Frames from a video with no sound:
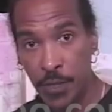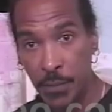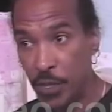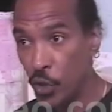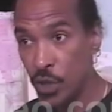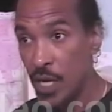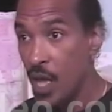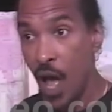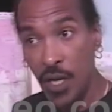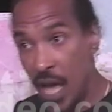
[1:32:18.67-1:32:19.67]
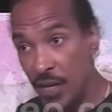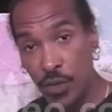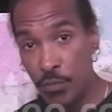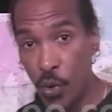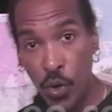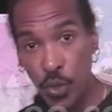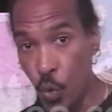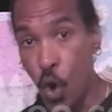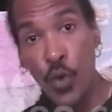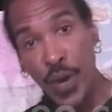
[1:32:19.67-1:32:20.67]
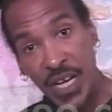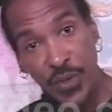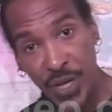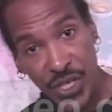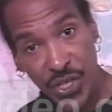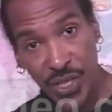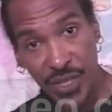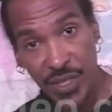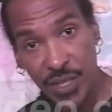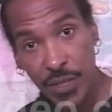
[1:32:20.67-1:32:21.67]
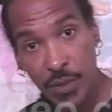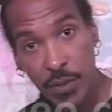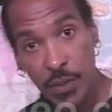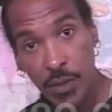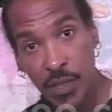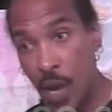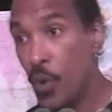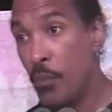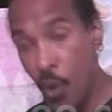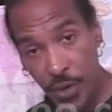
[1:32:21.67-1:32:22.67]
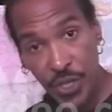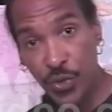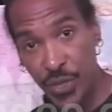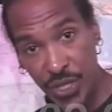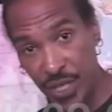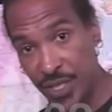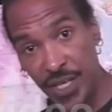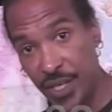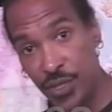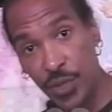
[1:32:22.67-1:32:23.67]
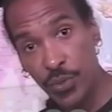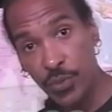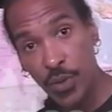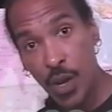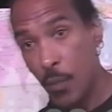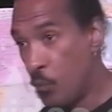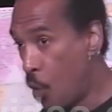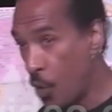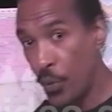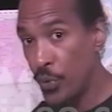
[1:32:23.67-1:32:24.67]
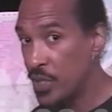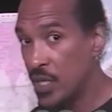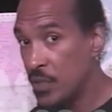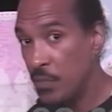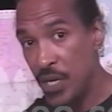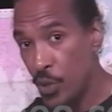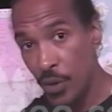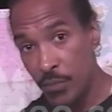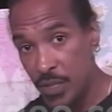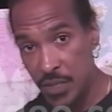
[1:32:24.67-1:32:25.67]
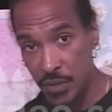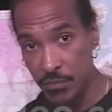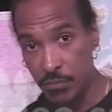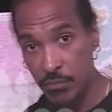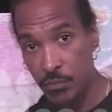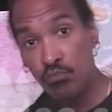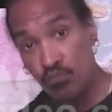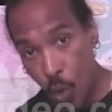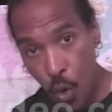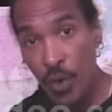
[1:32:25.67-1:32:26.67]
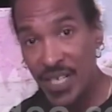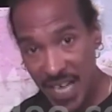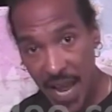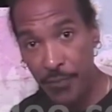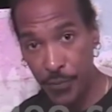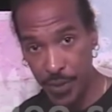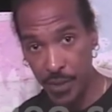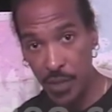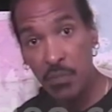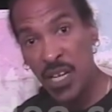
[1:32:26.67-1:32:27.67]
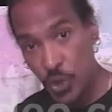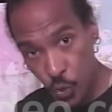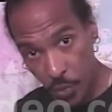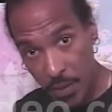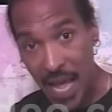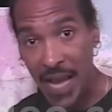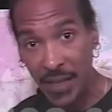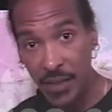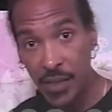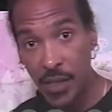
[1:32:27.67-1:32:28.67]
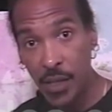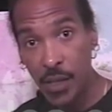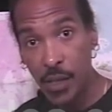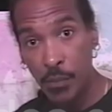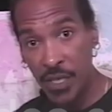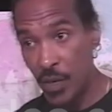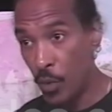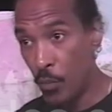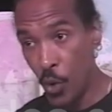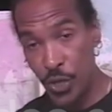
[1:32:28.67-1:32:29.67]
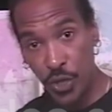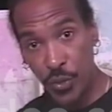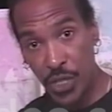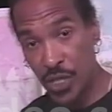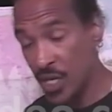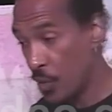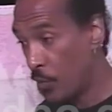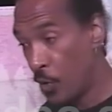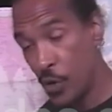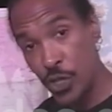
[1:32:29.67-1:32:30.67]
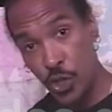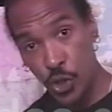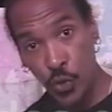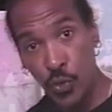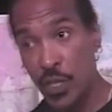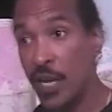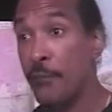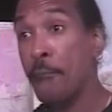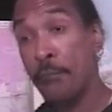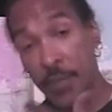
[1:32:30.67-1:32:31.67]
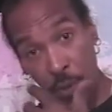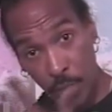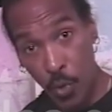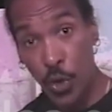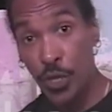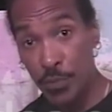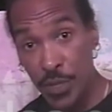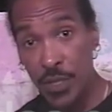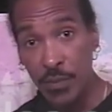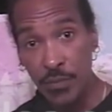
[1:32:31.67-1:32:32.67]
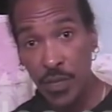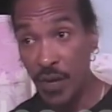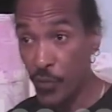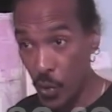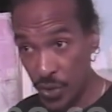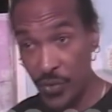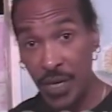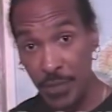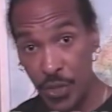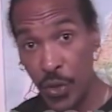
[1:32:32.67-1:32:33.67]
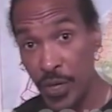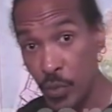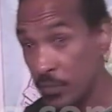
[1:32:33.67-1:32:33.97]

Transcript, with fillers: because a lot of the Moors were already Christians. There were Moorish Christians here, too. Moor doesn't mean you're a Muslim. Moor is an African. It means you were black. But there were Moorish Christians, there were Moorish Jews, and there were Moorish Muslims. Of course, the great majority were